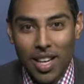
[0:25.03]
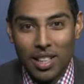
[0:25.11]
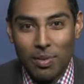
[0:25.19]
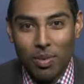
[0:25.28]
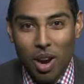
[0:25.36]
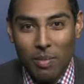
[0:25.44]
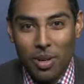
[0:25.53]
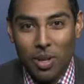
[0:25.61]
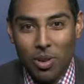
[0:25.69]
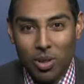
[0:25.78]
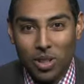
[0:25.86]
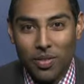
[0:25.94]
As the primary
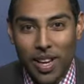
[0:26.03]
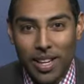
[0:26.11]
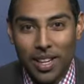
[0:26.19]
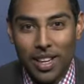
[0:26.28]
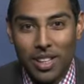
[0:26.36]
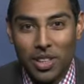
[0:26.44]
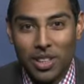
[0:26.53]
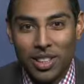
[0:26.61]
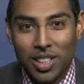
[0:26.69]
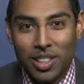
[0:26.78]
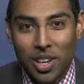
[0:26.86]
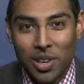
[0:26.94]
cause of achalasia
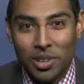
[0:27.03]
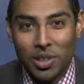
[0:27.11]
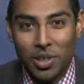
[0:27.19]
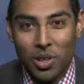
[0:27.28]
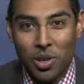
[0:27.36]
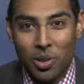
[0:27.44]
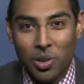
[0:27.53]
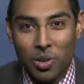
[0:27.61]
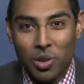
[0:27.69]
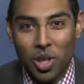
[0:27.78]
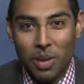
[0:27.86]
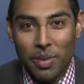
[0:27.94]
is unknown, all
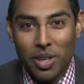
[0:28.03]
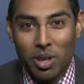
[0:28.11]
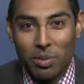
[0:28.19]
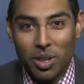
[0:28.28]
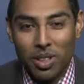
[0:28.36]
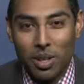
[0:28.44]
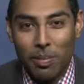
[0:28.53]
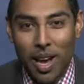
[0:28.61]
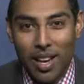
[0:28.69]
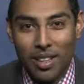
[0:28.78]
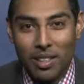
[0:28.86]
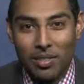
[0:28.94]
treatment options are
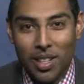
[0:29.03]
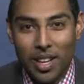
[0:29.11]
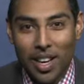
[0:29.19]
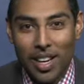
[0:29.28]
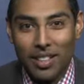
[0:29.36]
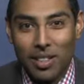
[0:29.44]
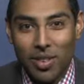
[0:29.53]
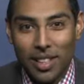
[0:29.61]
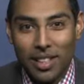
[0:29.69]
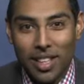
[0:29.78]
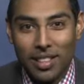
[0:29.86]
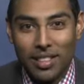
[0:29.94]
palliative and
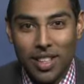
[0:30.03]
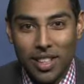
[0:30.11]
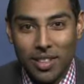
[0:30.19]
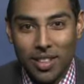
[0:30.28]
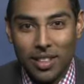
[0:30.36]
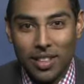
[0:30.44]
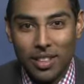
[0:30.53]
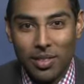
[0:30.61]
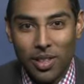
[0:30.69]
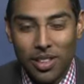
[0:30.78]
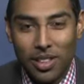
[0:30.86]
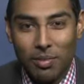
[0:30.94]
directed at decreasing the
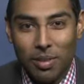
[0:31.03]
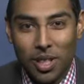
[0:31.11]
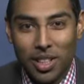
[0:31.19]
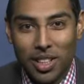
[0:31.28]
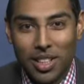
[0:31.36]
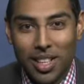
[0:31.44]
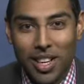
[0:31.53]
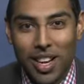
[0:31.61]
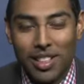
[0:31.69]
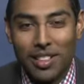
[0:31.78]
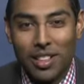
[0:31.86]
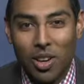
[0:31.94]
resting pressure
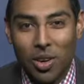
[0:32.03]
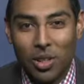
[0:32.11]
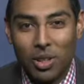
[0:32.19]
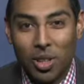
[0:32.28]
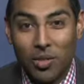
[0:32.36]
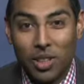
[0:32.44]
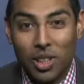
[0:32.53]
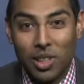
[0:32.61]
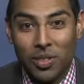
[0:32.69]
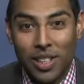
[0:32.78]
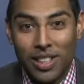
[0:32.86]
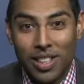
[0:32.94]
at the lower esophageal
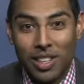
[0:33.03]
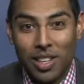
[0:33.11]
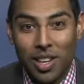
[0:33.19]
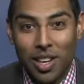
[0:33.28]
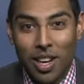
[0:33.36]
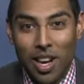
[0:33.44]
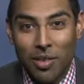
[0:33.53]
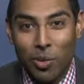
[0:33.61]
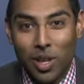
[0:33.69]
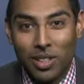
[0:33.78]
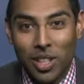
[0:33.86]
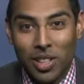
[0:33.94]
sphincter,
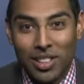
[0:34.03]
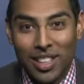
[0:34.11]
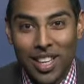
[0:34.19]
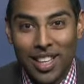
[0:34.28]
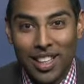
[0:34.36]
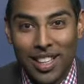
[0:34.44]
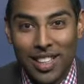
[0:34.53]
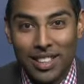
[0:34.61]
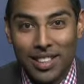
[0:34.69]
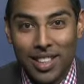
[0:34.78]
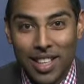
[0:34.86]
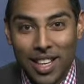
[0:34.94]
otherwise known as the
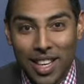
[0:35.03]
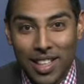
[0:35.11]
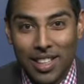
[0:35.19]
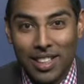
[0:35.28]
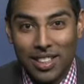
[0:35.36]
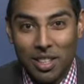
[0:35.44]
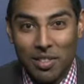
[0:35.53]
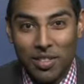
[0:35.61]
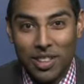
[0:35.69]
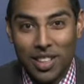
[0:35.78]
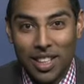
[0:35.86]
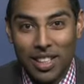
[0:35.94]
LES, and this is to
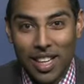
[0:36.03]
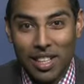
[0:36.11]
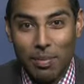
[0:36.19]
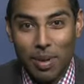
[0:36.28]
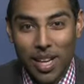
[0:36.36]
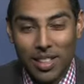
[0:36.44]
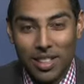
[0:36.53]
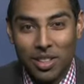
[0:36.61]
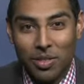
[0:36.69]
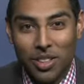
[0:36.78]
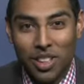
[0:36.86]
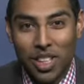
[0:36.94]
facilitate the passage
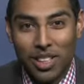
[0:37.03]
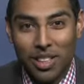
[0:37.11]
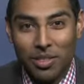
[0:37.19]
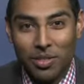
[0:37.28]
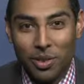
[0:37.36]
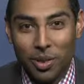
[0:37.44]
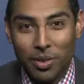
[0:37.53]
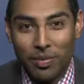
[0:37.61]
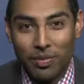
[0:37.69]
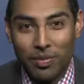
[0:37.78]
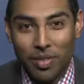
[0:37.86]
of ingested food.